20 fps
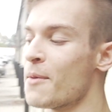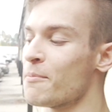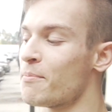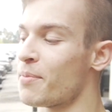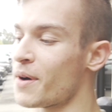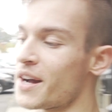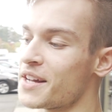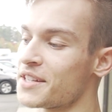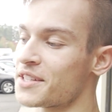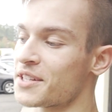
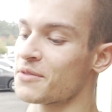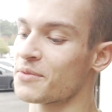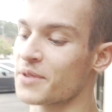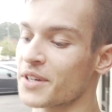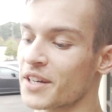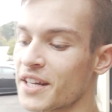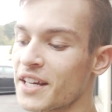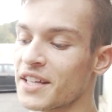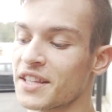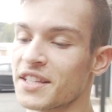But we're
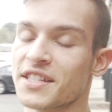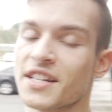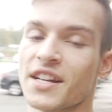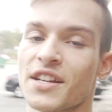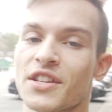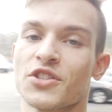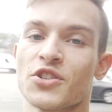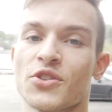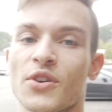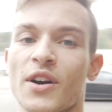gonna get this out
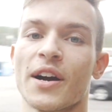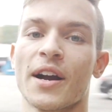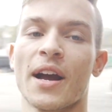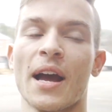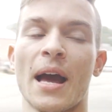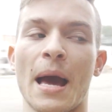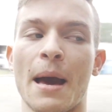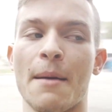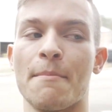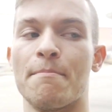of the truck,
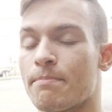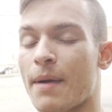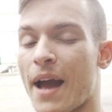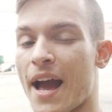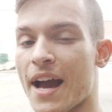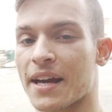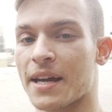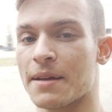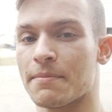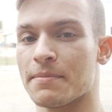
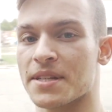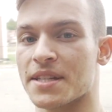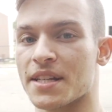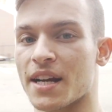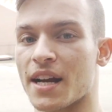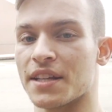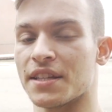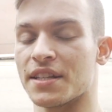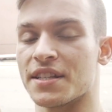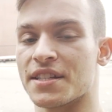back in
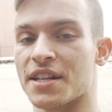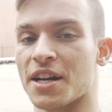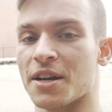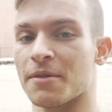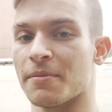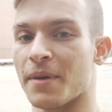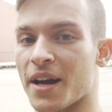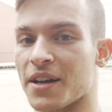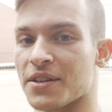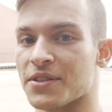beside the
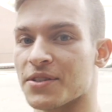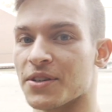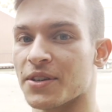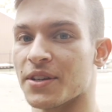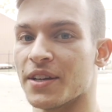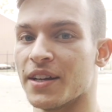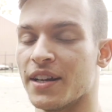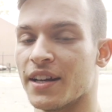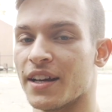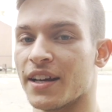Stairmaster,
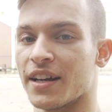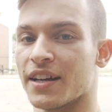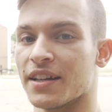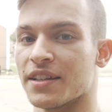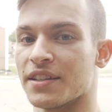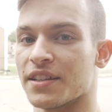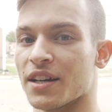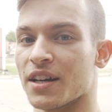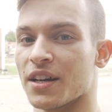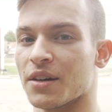
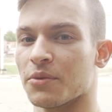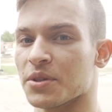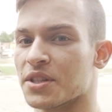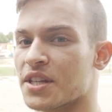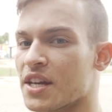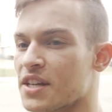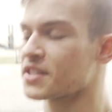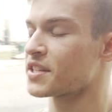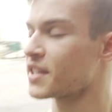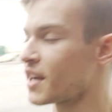and we'll
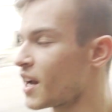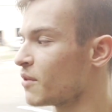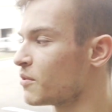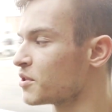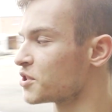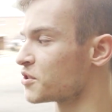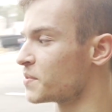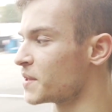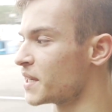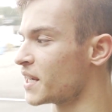test it out
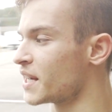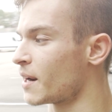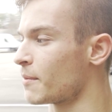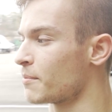once we get.